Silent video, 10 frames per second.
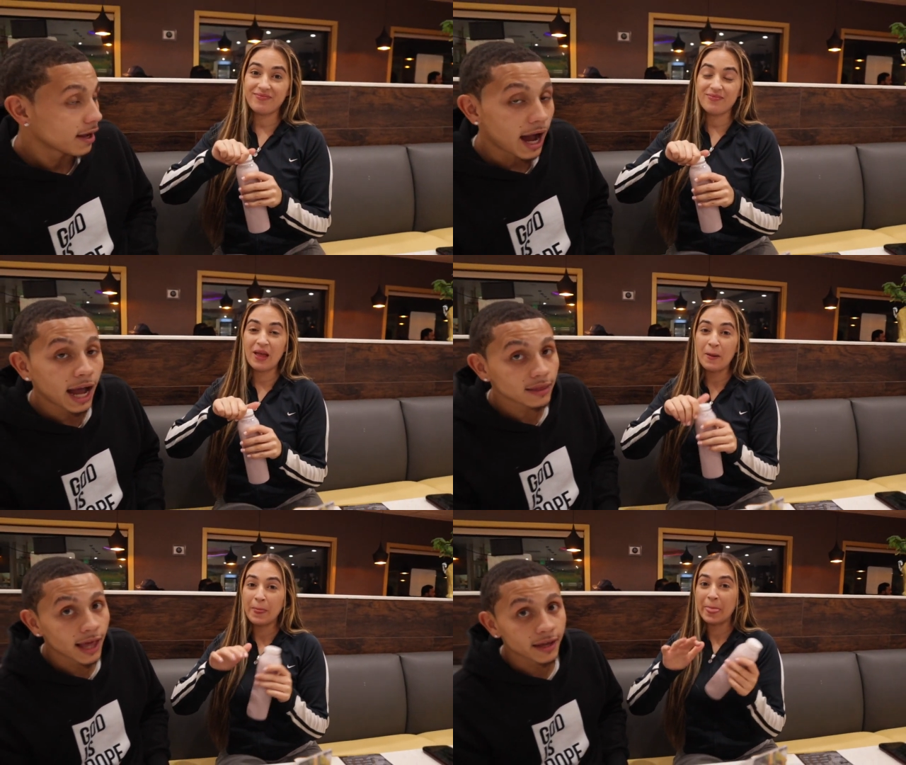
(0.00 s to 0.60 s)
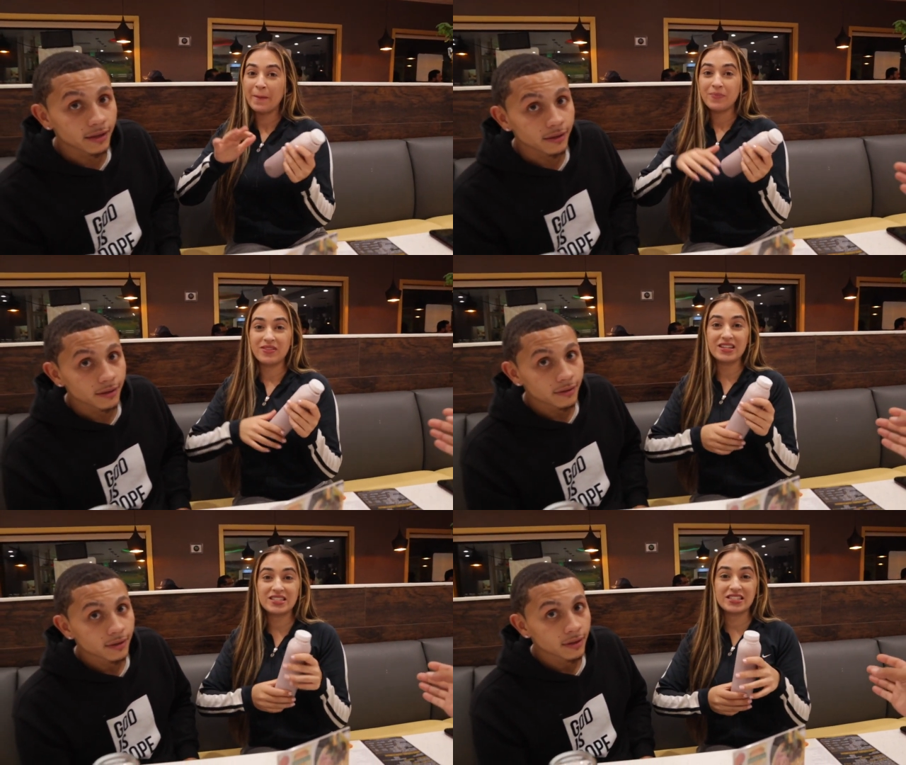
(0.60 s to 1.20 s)
Speaker 1: I like it.
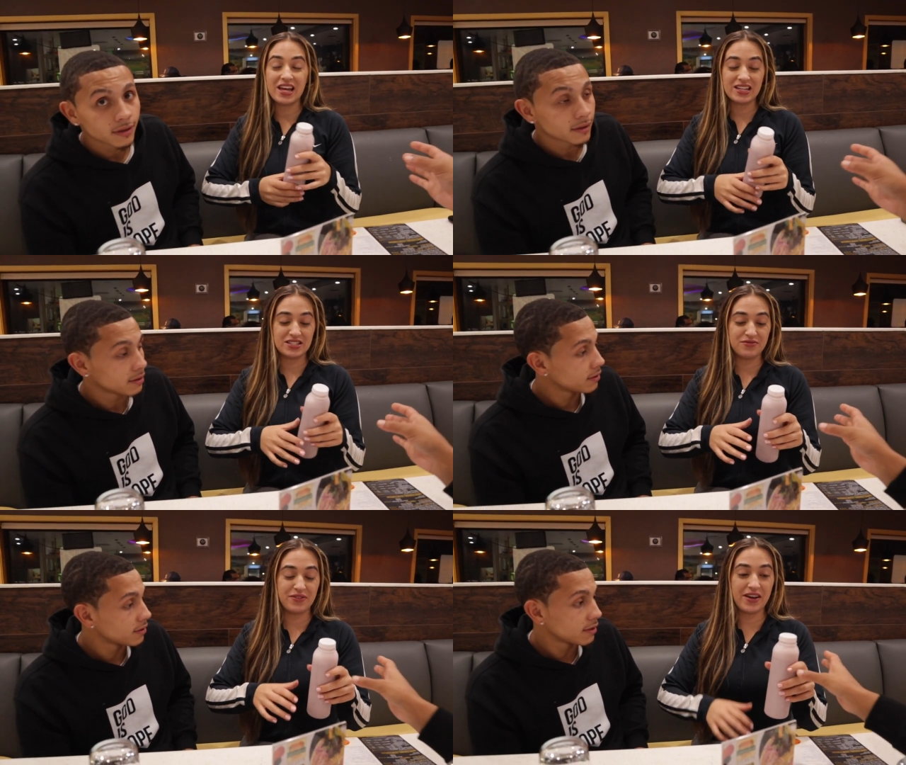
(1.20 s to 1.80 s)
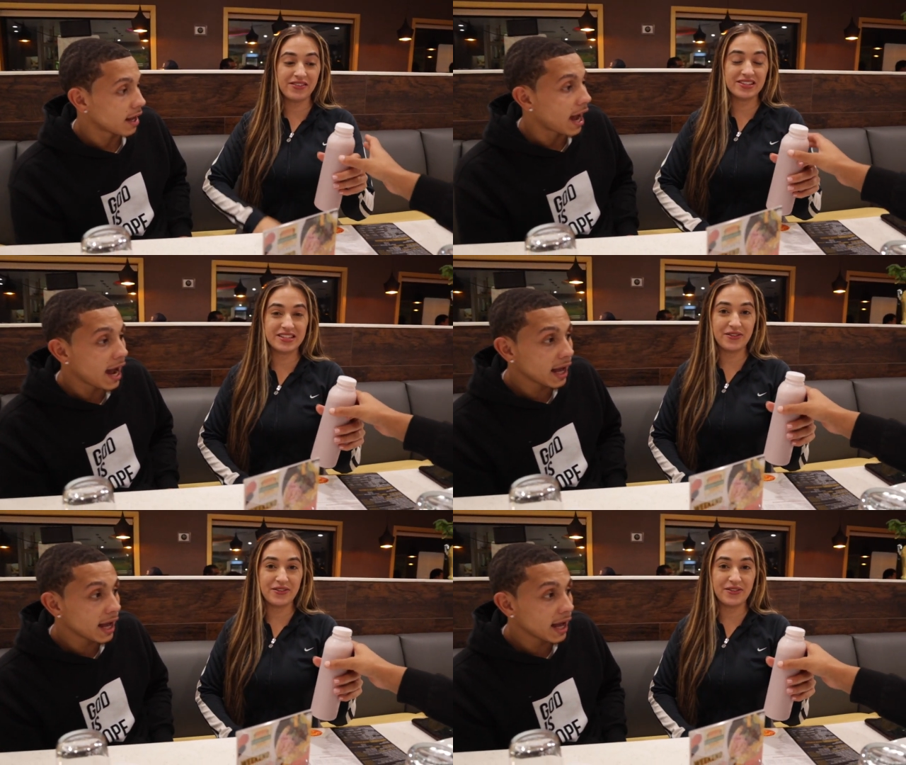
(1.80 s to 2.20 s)
This tastes very good. I